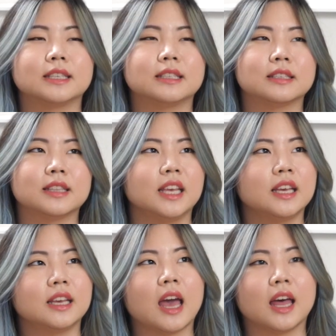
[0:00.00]
This is
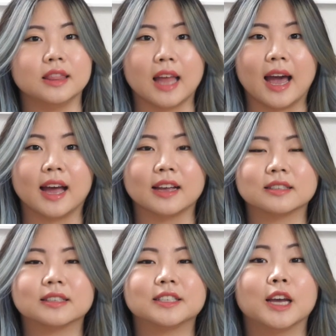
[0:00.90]
the
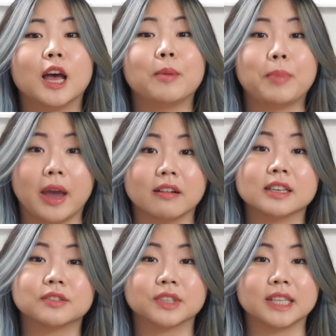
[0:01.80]
last
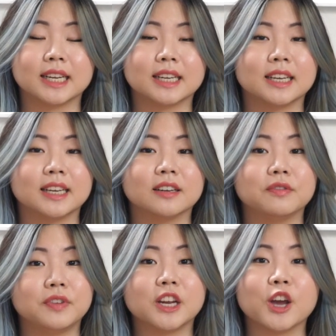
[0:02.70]
Paris-related
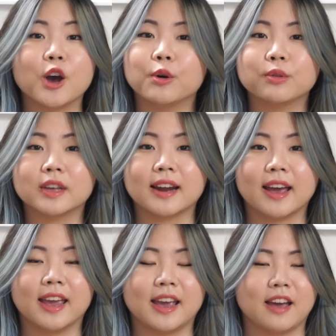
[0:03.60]
video that
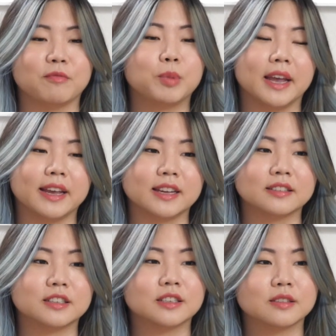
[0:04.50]
I have
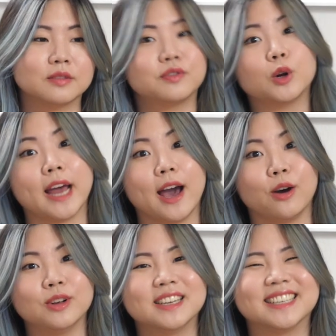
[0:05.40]
planned for
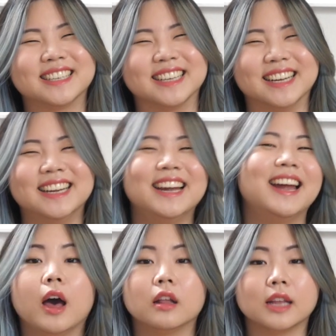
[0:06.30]
now.
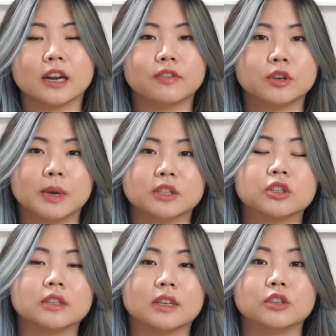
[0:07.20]
A lot of you
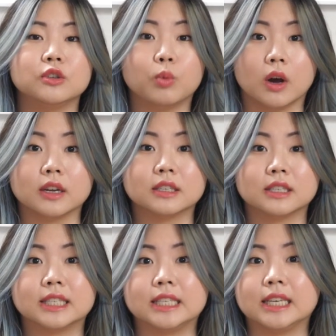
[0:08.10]
mentioned that you wanted
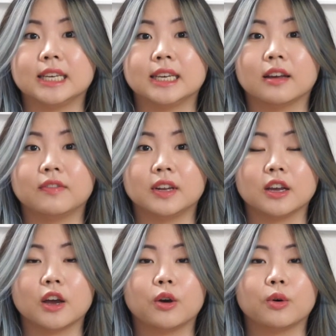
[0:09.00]
to see a
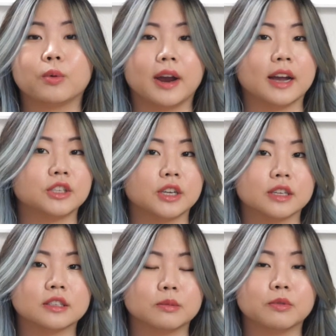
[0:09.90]
video where I
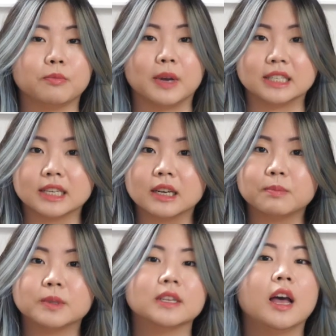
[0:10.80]
shared some of my
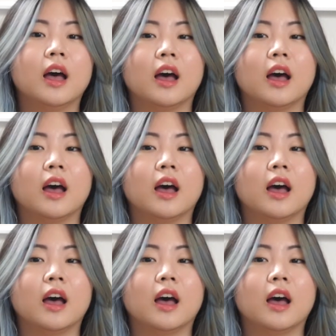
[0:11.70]
tips.